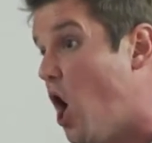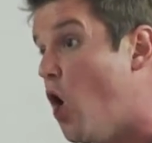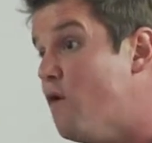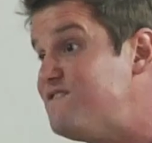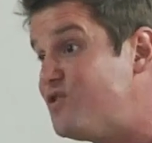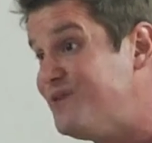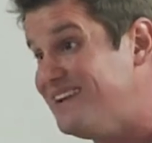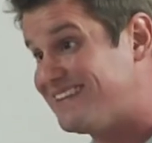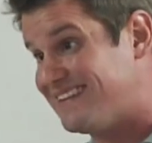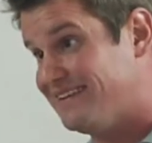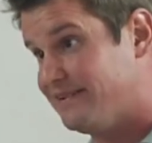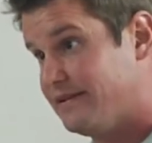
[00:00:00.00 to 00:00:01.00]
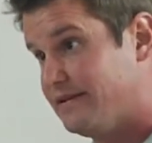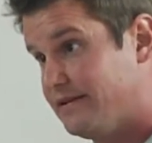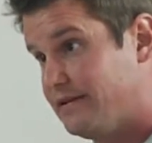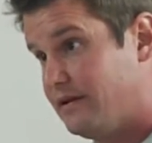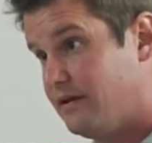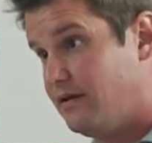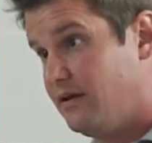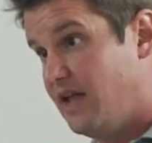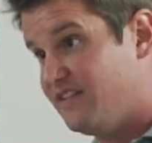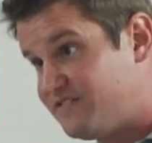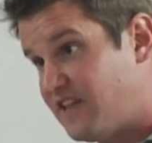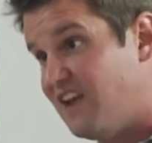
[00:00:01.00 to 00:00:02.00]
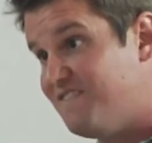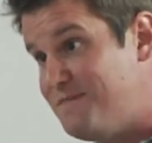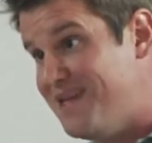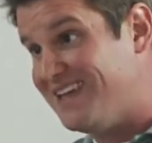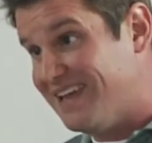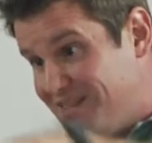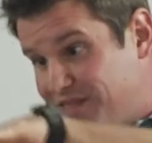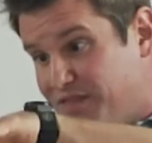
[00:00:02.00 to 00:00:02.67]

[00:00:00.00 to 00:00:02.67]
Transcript: over it instead of being in